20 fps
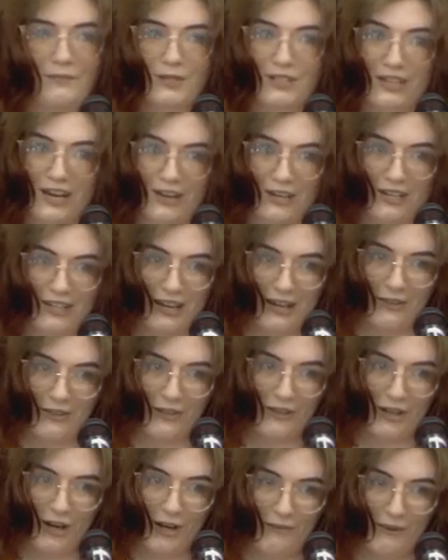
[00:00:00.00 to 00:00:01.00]
And I'm staring
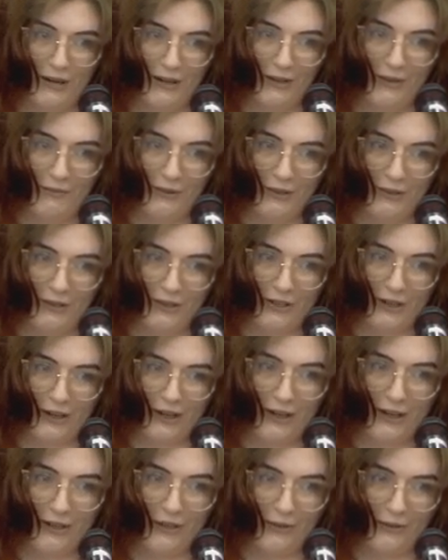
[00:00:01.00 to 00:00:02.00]
down the gentleman in the blue
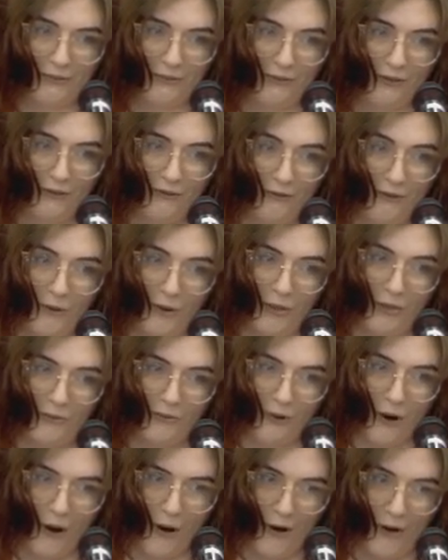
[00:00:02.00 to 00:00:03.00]
shirt in the
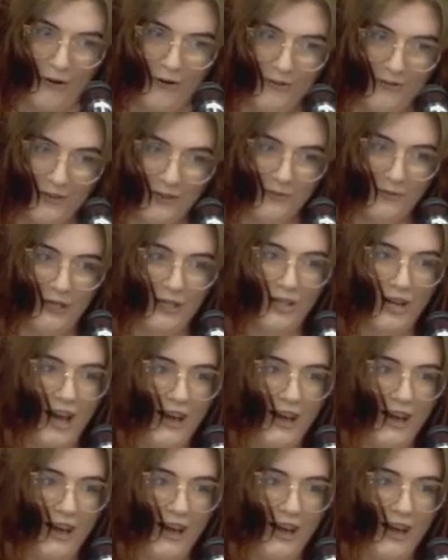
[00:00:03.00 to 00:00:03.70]
fourth row as